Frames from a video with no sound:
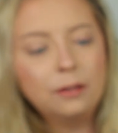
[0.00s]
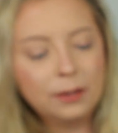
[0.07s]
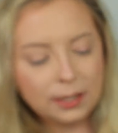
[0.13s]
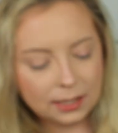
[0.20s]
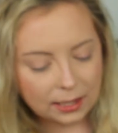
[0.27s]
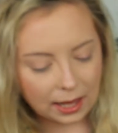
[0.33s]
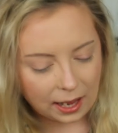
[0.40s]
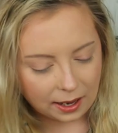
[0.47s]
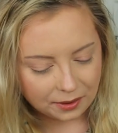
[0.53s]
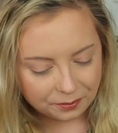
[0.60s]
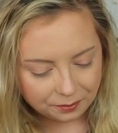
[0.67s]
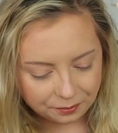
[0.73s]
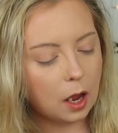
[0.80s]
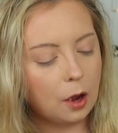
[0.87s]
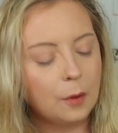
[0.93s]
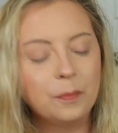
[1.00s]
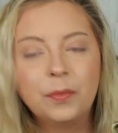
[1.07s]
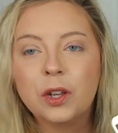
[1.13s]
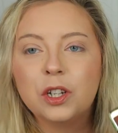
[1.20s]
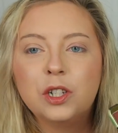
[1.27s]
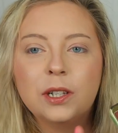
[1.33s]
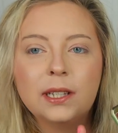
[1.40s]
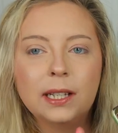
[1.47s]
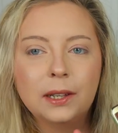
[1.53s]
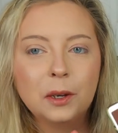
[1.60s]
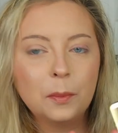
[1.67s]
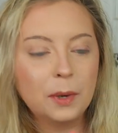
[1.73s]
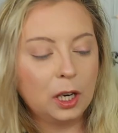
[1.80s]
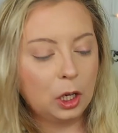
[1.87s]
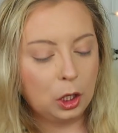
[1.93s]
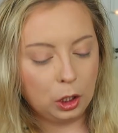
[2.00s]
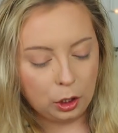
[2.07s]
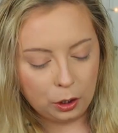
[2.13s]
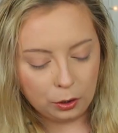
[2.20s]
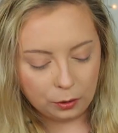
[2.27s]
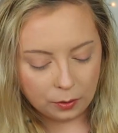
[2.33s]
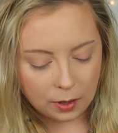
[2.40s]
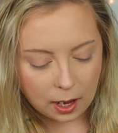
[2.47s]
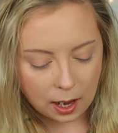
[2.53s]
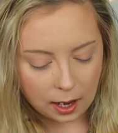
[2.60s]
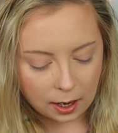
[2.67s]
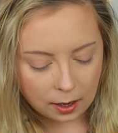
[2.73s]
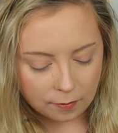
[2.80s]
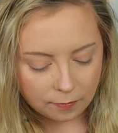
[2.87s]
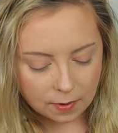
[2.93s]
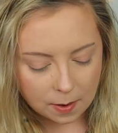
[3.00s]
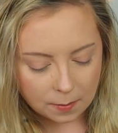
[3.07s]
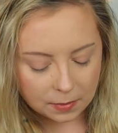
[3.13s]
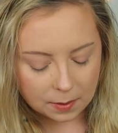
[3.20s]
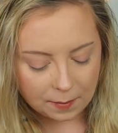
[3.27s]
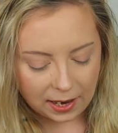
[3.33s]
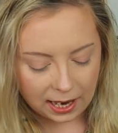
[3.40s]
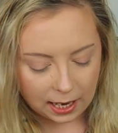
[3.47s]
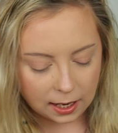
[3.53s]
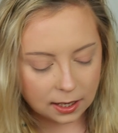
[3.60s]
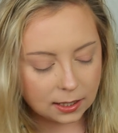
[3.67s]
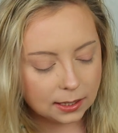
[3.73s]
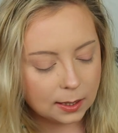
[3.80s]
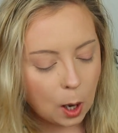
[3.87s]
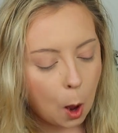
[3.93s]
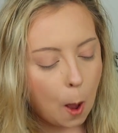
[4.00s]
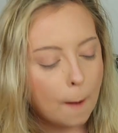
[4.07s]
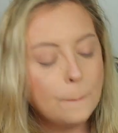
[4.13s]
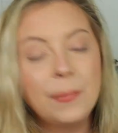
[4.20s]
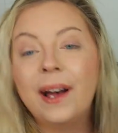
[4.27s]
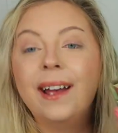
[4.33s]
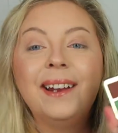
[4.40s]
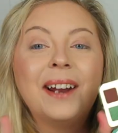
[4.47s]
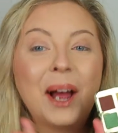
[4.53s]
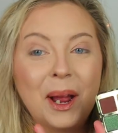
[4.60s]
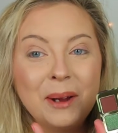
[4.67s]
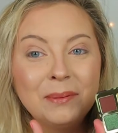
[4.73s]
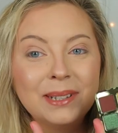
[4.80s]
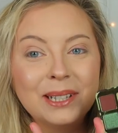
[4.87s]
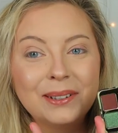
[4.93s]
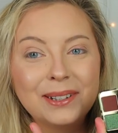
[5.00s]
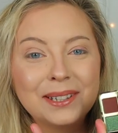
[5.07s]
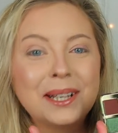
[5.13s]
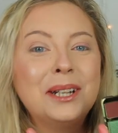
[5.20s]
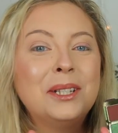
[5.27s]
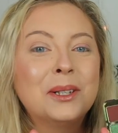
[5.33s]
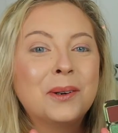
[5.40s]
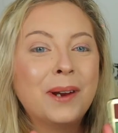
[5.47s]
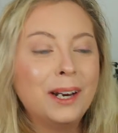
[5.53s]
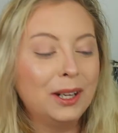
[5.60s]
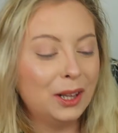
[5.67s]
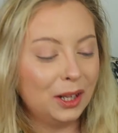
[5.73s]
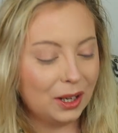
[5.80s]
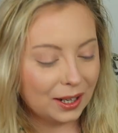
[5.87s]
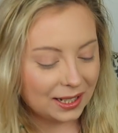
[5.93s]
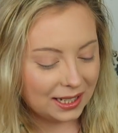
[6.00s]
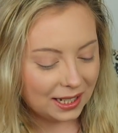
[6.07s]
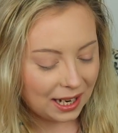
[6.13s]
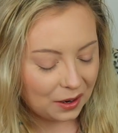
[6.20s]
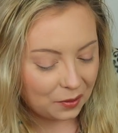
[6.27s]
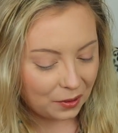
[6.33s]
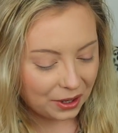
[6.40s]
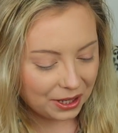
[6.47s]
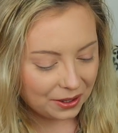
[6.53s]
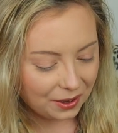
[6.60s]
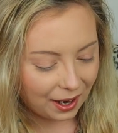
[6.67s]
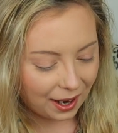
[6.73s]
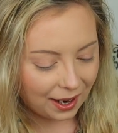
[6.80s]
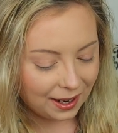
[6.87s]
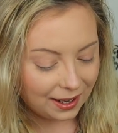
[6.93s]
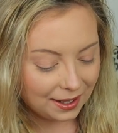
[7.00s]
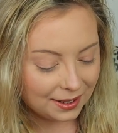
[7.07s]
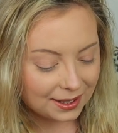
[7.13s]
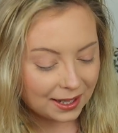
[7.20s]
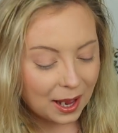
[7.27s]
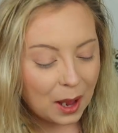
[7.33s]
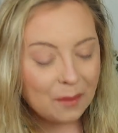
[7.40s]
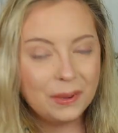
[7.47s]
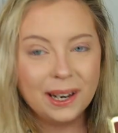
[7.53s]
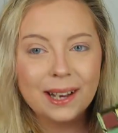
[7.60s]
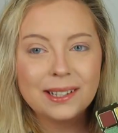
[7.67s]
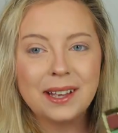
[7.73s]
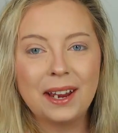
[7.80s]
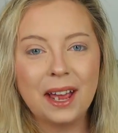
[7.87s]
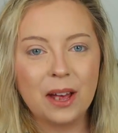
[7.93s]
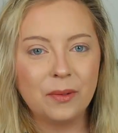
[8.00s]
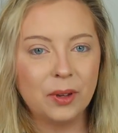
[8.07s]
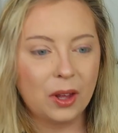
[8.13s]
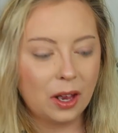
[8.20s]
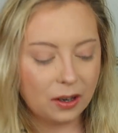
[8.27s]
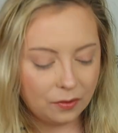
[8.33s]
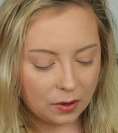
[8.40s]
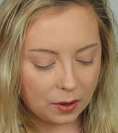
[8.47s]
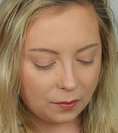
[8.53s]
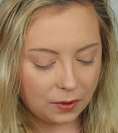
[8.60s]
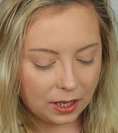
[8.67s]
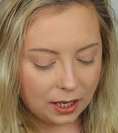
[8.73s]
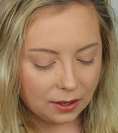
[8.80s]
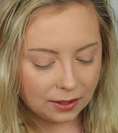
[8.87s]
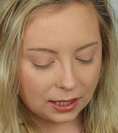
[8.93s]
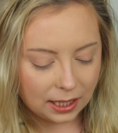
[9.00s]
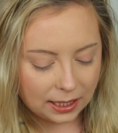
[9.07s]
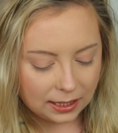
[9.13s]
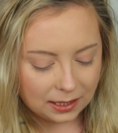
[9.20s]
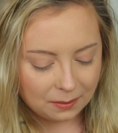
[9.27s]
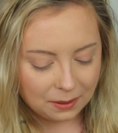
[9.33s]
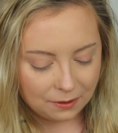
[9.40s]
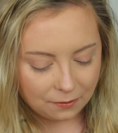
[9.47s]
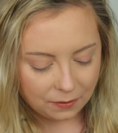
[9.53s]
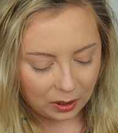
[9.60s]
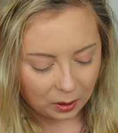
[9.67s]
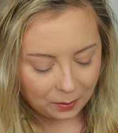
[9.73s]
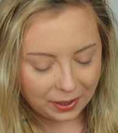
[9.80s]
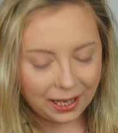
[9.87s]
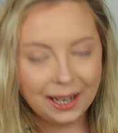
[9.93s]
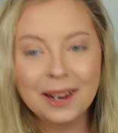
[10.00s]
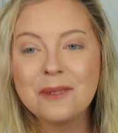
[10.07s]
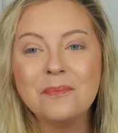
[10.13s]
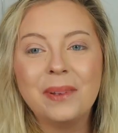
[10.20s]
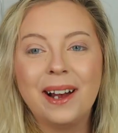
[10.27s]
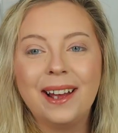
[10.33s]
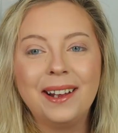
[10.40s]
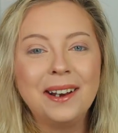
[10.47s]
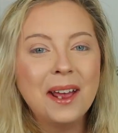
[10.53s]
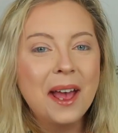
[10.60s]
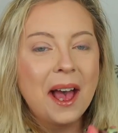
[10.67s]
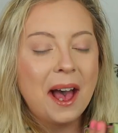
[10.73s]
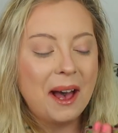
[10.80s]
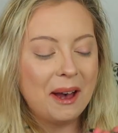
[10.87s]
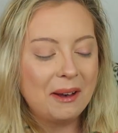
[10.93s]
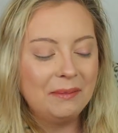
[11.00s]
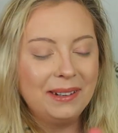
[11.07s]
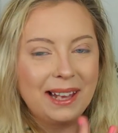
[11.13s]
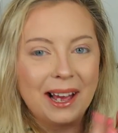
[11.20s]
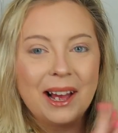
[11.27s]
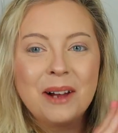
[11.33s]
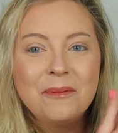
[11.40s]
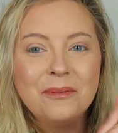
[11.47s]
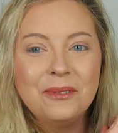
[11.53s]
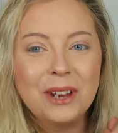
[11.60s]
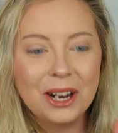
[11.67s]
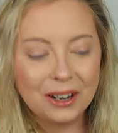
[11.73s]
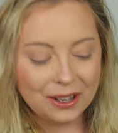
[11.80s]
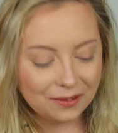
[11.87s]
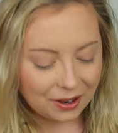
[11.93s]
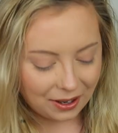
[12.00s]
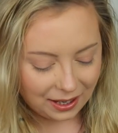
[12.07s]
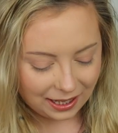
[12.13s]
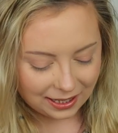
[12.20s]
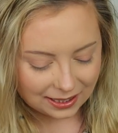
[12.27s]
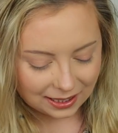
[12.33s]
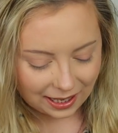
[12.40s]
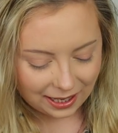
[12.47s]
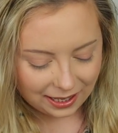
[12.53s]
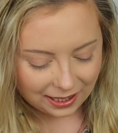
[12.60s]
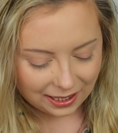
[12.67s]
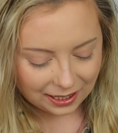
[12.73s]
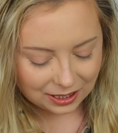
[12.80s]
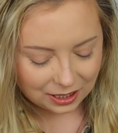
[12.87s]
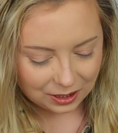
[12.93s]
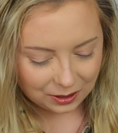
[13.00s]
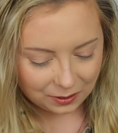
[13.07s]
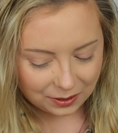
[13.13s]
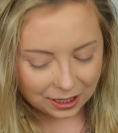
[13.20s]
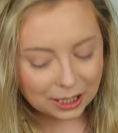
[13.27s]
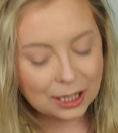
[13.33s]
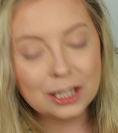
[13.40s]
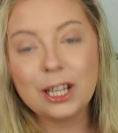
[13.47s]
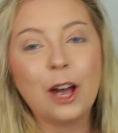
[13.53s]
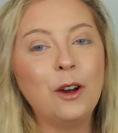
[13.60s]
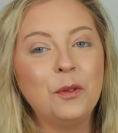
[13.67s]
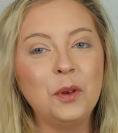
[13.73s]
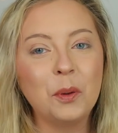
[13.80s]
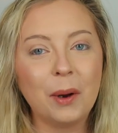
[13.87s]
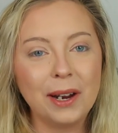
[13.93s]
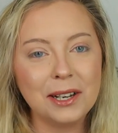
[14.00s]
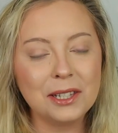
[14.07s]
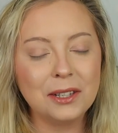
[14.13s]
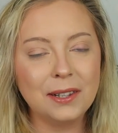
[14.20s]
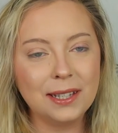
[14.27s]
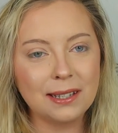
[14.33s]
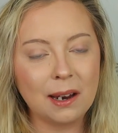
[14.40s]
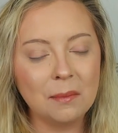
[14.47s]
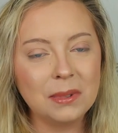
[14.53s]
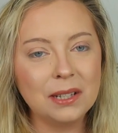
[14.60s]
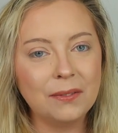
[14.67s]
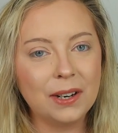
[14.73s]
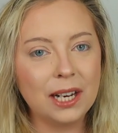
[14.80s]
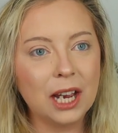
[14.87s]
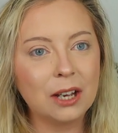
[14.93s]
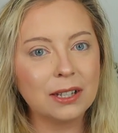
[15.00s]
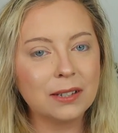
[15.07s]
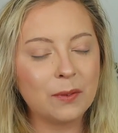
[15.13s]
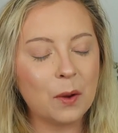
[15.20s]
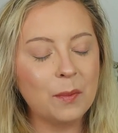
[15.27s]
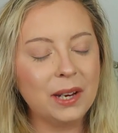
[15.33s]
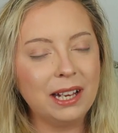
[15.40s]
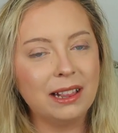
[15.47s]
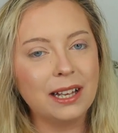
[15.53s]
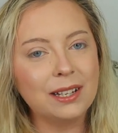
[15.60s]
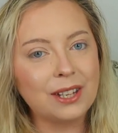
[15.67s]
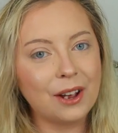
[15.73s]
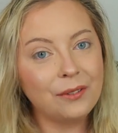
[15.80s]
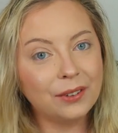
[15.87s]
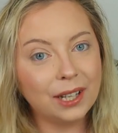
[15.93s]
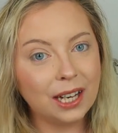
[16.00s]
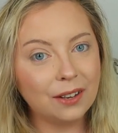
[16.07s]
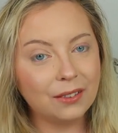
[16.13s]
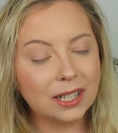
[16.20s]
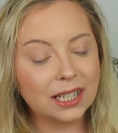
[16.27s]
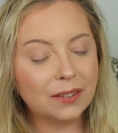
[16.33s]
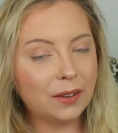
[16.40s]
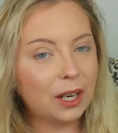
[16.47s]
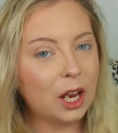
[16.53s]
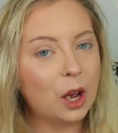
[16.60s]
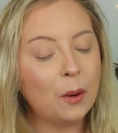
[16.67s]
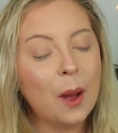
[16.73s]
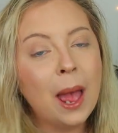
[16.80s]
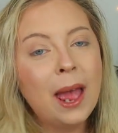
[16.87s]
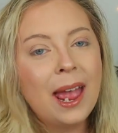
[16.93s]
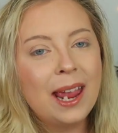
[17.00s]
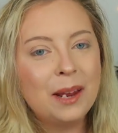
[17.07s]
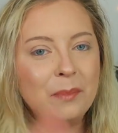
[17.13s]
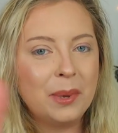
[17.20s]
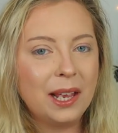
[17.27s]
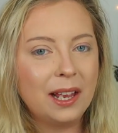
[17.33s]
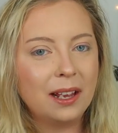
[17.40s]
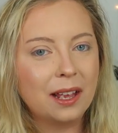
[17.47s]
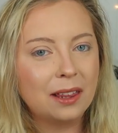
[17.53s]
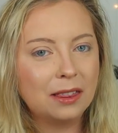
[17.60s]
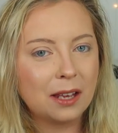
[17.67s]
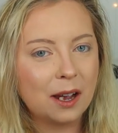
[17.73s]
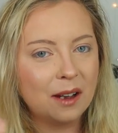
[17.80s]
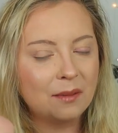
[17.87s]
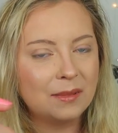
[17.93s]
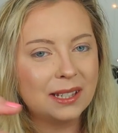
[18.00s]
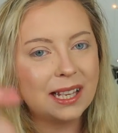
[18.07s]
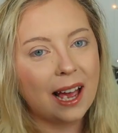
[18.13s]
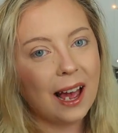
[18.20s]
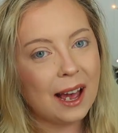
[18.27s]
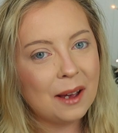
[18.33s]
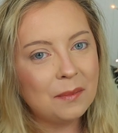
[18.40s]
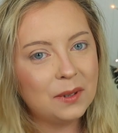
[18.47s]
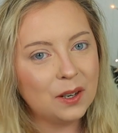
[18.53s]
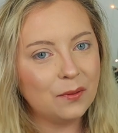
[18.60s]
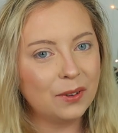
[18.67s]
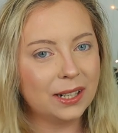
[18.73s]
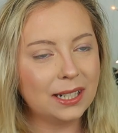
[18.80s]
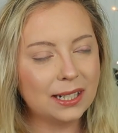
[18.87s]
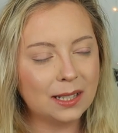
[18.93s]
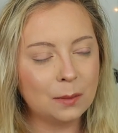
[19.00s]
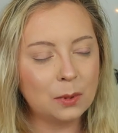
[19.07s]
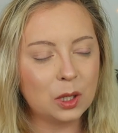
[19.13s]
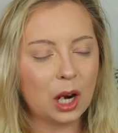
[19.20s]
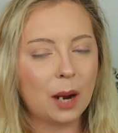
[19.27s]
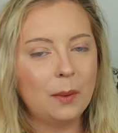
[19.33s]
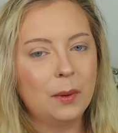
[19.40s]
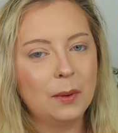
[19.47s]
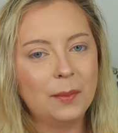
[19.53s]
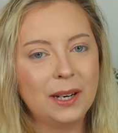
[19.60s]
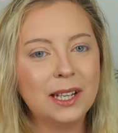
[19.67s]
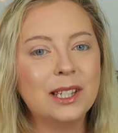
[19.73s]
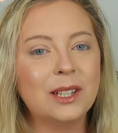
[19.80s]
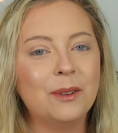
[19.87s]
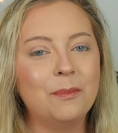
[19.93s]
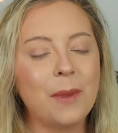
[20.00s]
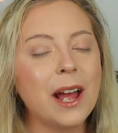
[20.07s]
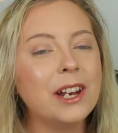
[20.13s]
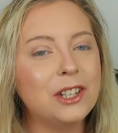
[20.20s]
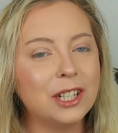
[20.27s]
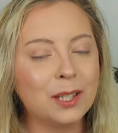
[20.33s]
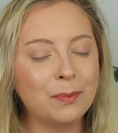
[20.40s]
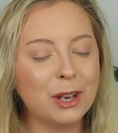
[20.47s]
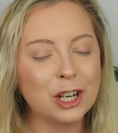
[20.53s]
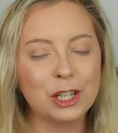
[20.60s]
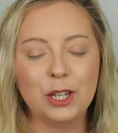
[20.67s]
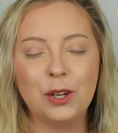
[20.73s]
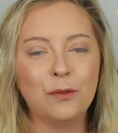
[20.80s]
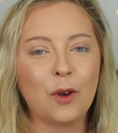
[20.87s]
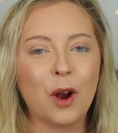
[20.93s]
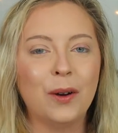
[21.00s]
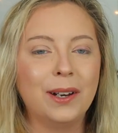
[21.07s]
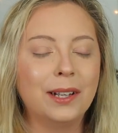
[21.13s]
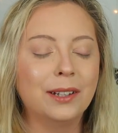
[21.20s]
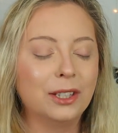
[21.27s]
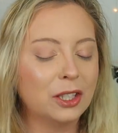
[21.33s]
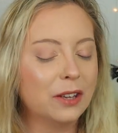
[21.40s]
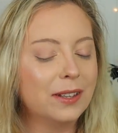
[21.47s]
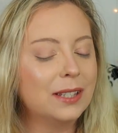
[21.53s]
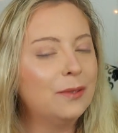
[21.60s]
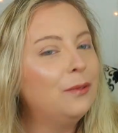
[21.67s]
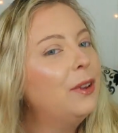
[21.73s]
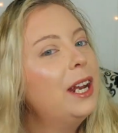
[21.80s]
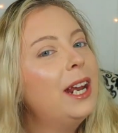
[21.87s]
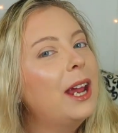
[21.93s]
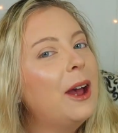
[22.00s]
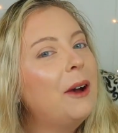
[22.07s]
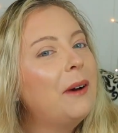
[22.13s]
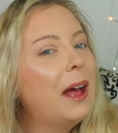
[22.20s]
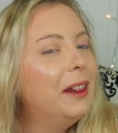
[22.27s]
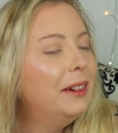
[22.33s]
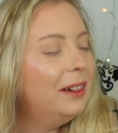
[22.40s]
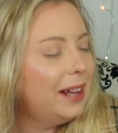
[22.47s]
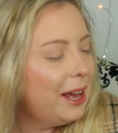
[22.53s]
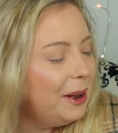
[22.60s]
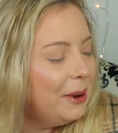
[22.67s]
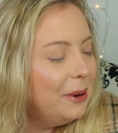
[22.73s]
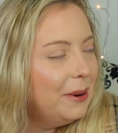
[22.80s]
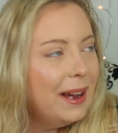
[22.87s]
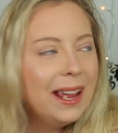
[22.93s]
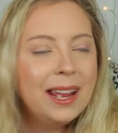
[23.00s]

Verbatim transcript: What is that? Oh, there's just a little bit of glue uh, from the pans, but I'm so excited to create a look today for you guys because I have a lot of videos that I need to be filming, but um, yeah, I'm very, very excited to do this. So if you are into these types of videos from me, then definitely give this video a big thumbs up. Don't forget to subscribe. It would mean so much, especially if you've already clicked on this video. Hello.